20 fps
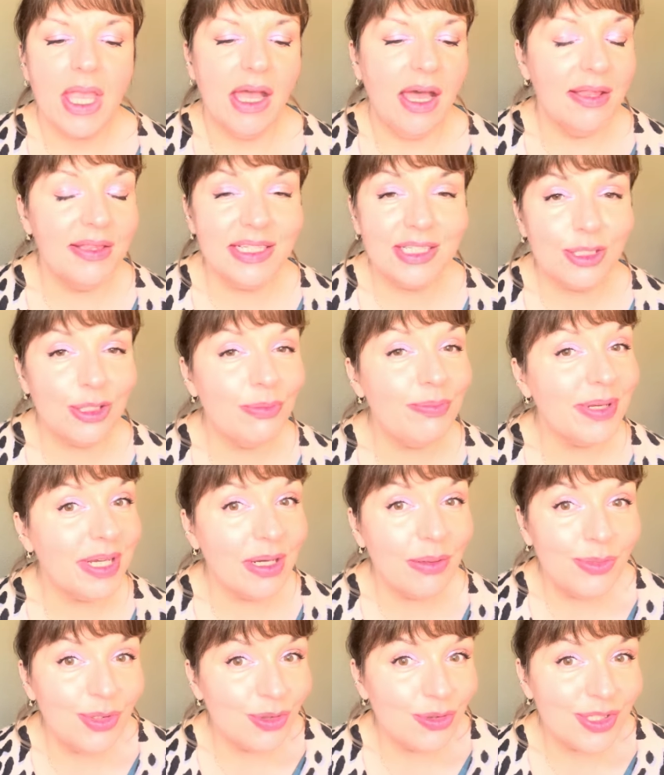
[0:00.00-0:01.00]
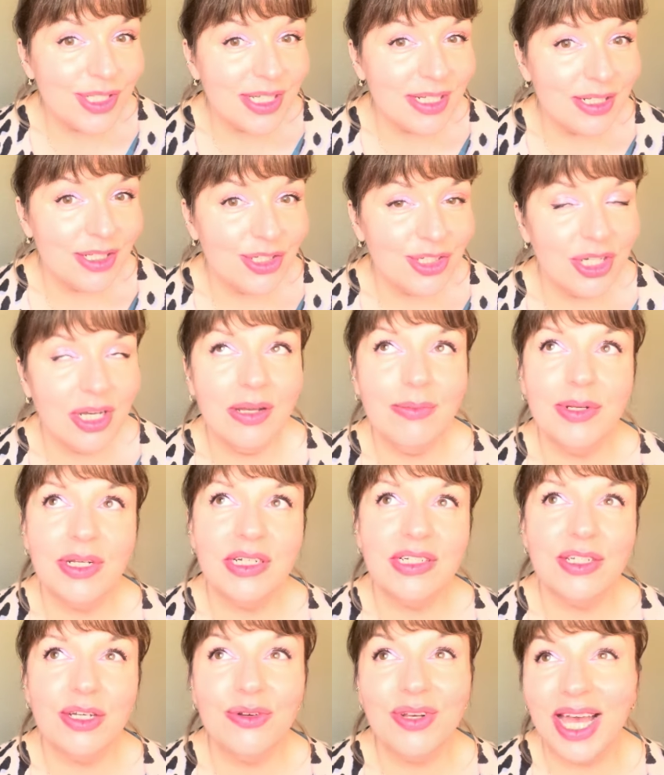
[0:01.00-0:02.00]
And this could become your signature. I mean,
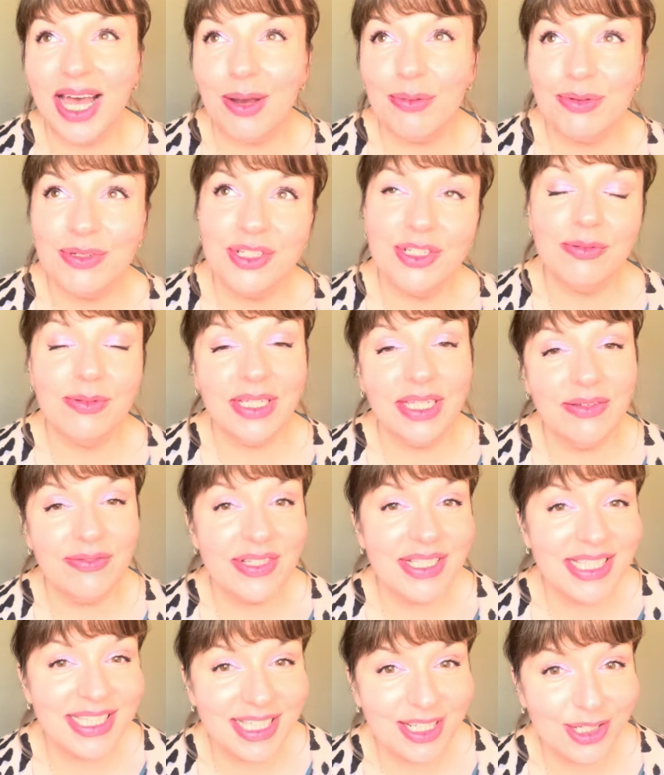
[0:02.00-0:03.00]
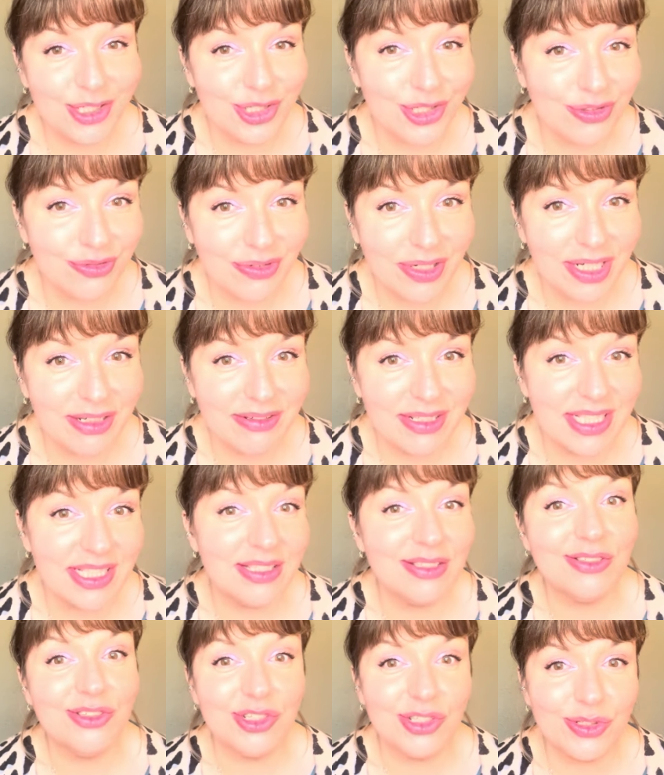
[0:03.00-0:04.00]
I don't happen to believe in signature
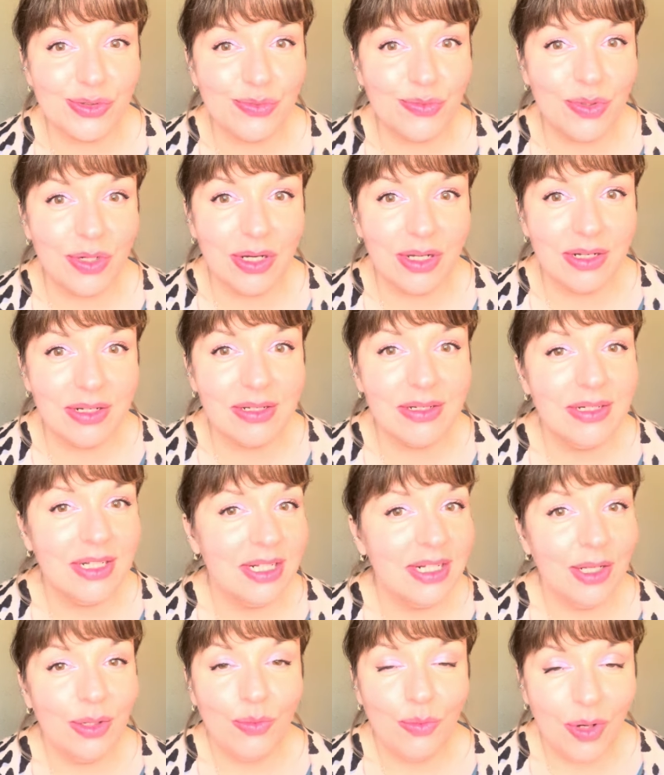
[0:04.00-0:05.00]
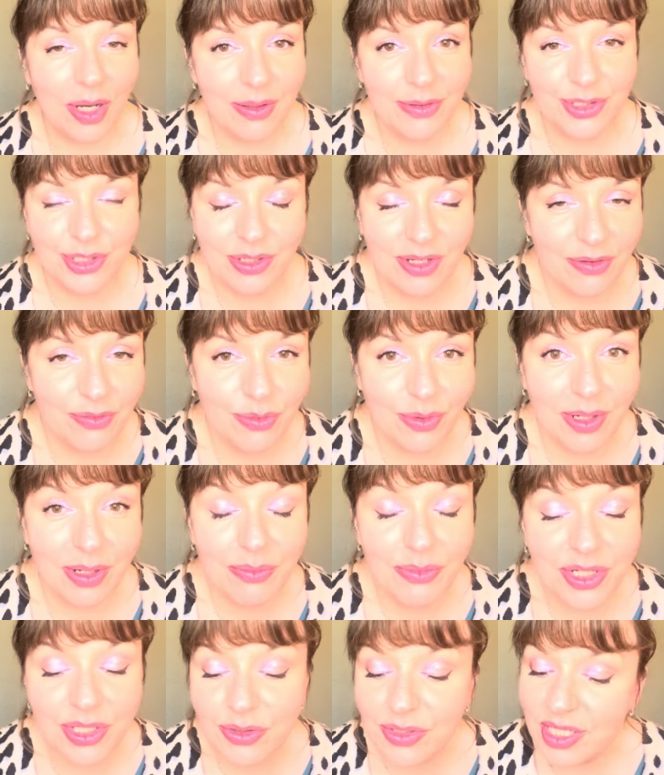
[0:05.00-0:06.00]
fragrances, just one. Why would you have
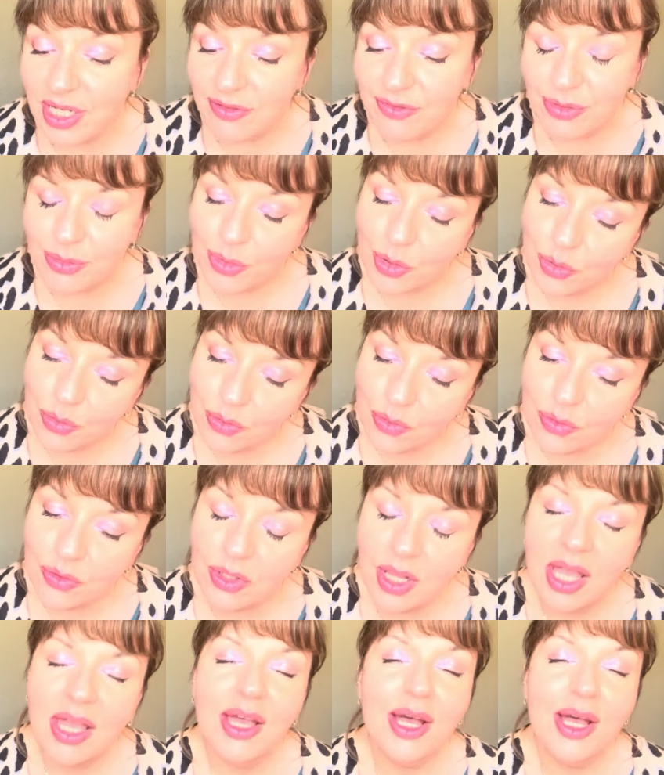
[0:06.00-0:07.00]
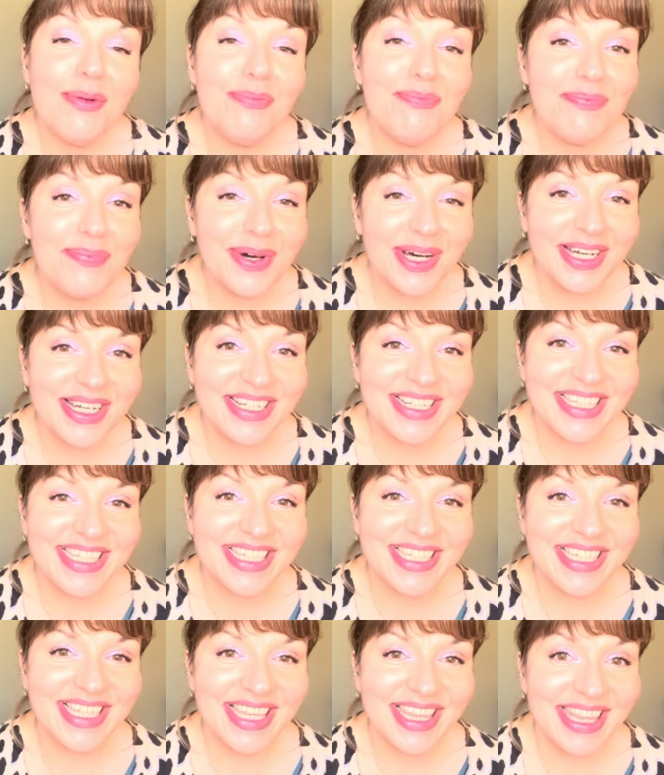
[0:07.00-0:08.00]
one when you can have them all?
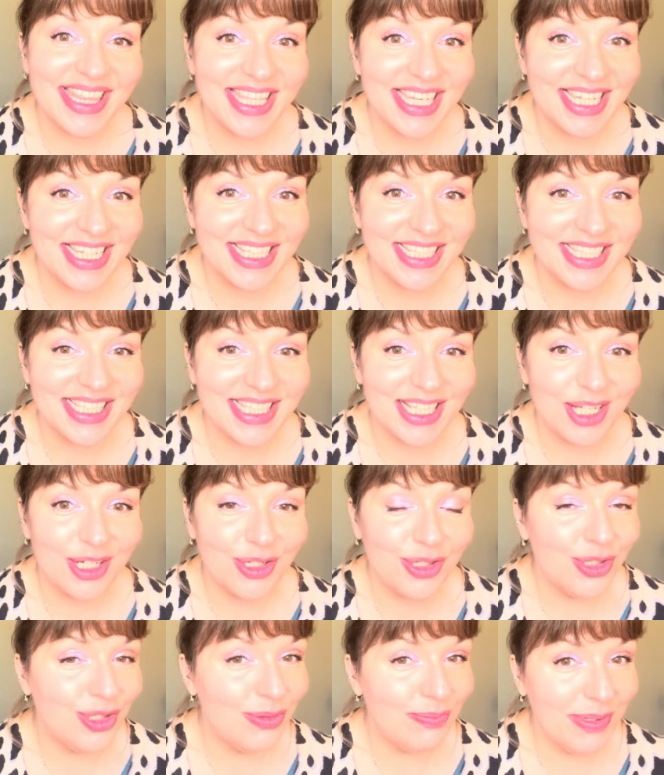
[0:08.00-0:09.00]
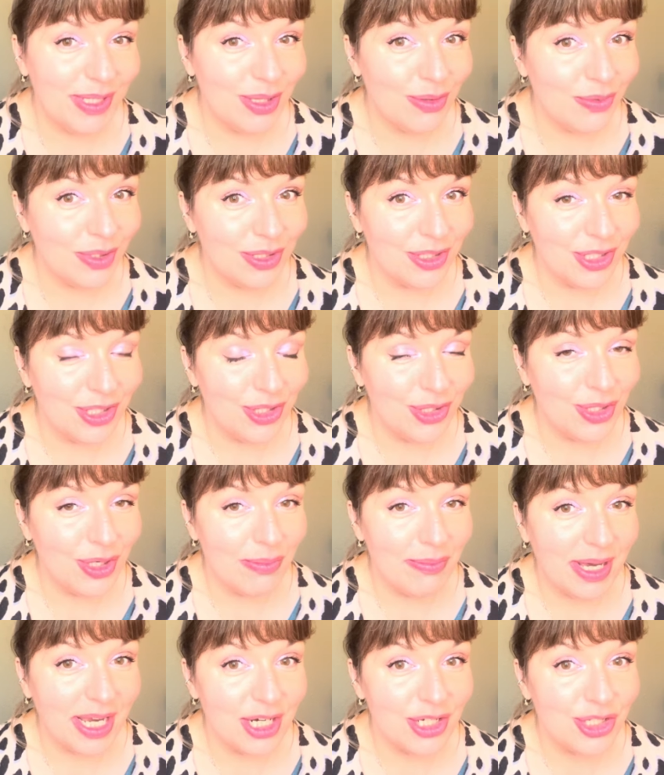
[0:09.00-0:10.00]
But this could be the one that you go
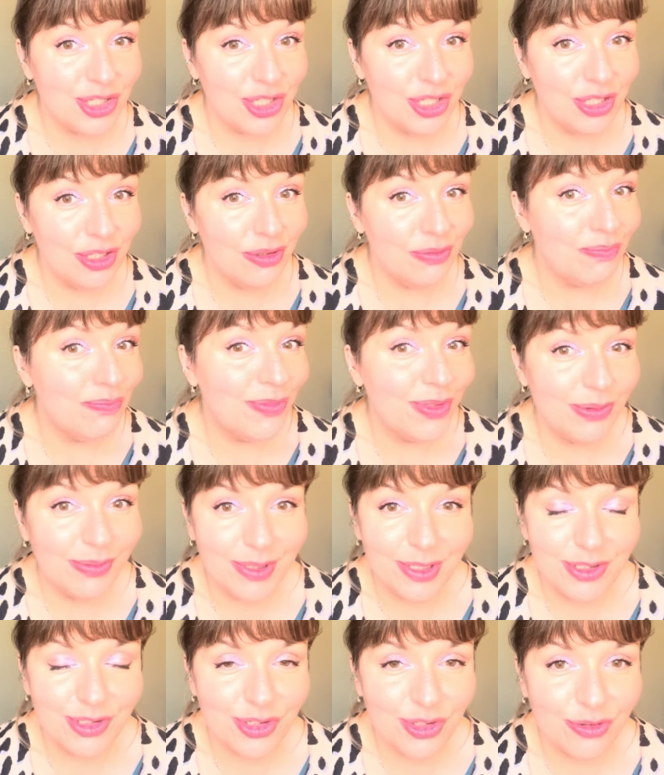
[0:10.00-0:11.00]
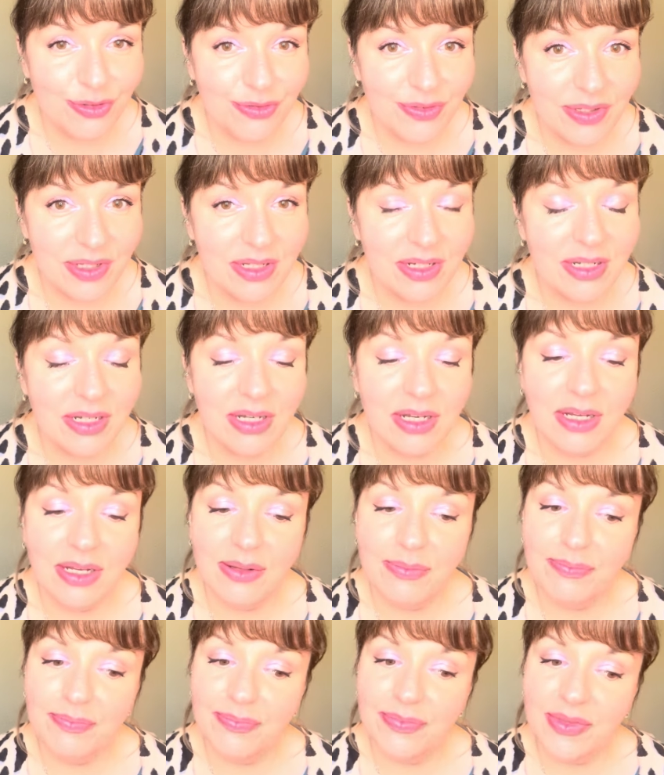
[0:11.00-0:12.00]
back to the most often.
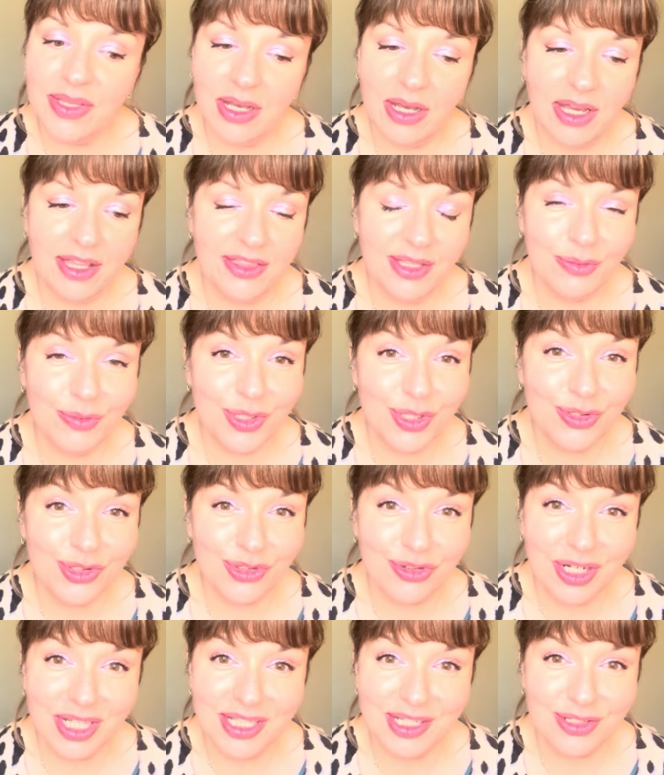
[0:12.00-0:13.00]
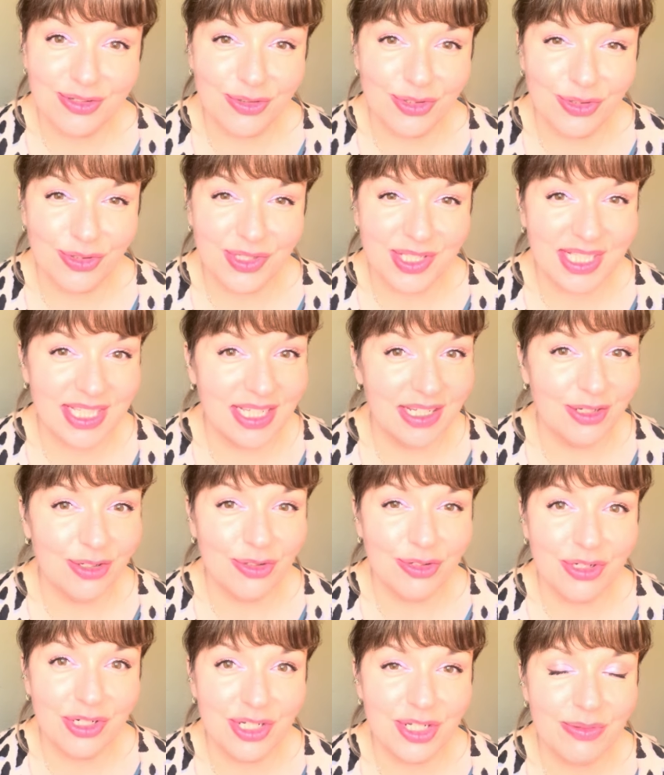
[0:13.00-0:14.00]
I think when you try this on your skin,
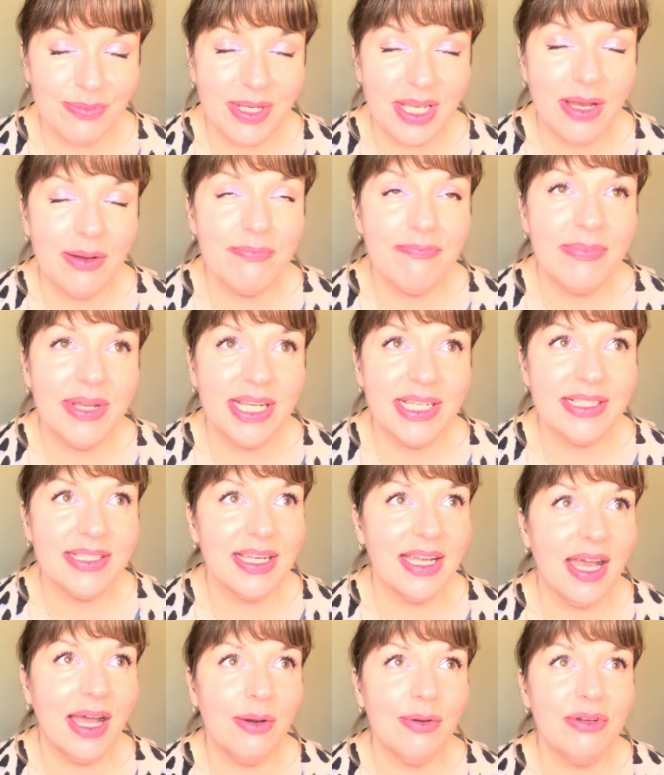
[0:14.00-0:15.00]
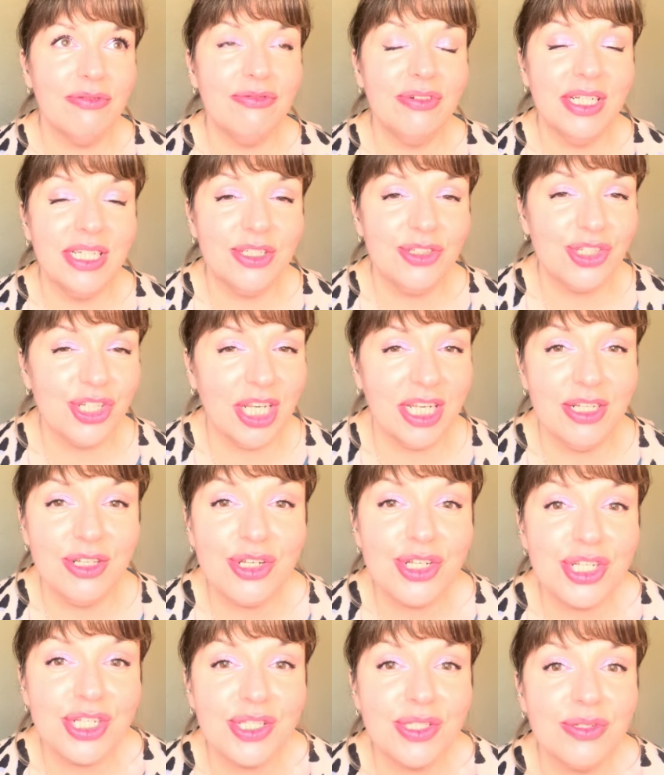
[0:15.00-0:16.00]
you're going to be amazed at how it really
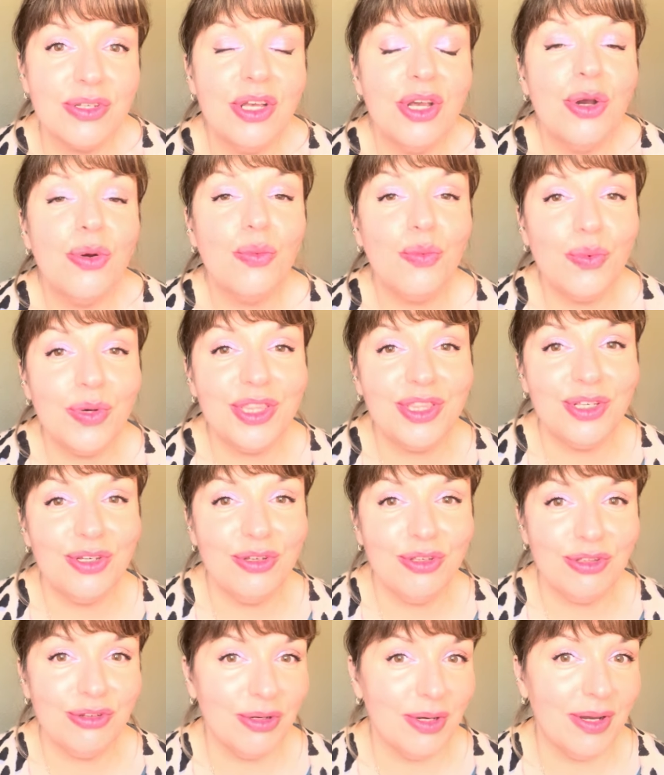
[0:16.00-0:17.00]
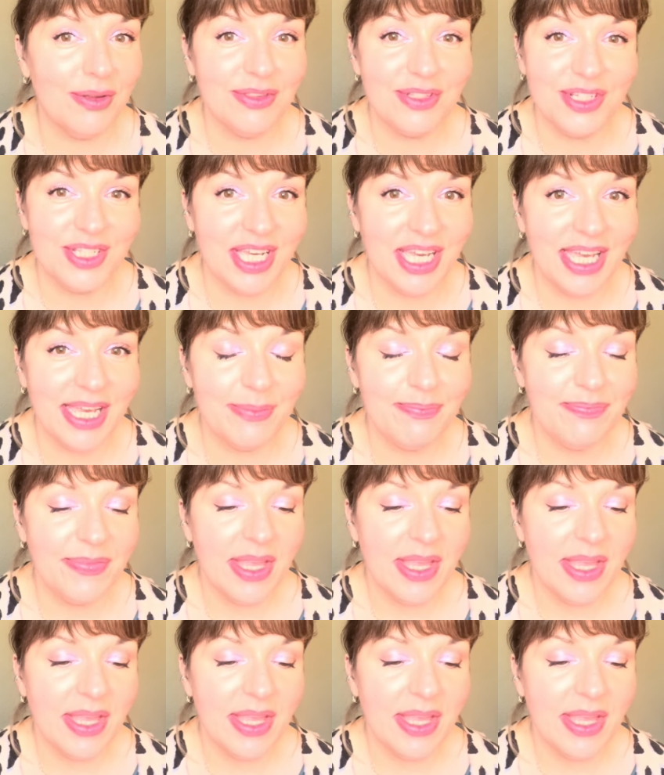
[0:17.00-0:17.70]
changes with you throughout the day.